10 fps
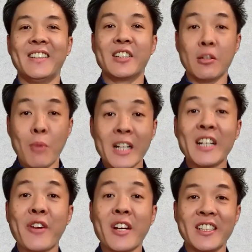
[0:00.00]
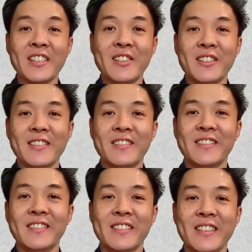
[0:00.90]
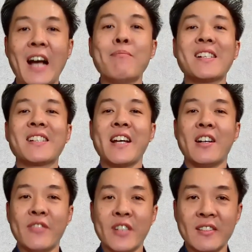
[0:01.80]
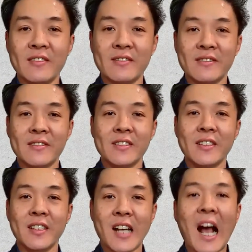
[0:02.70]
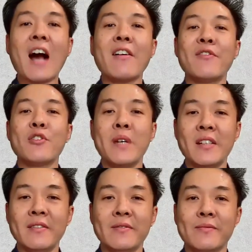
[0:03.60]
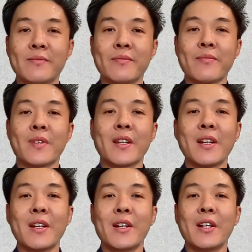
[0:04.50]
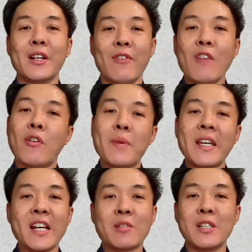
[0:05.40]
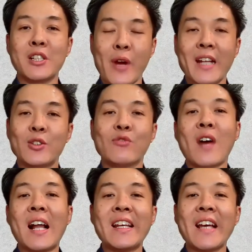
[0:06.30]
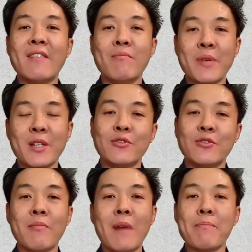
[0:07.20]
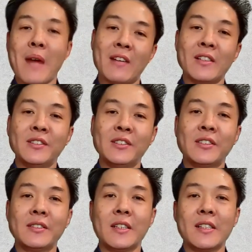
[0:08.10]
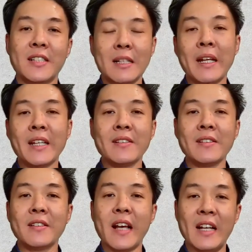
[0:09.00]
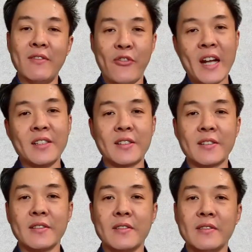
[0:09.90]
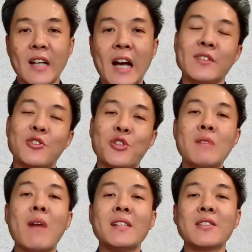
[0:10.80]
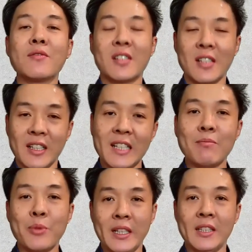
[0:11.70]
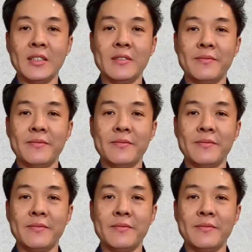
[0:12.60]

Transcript: Good morning, Gracians. I'm Pastor Alvin. How have you been? Well, for me, it has been great to finally have meals with my parents, siblings, and friends after three months of circuit breaker.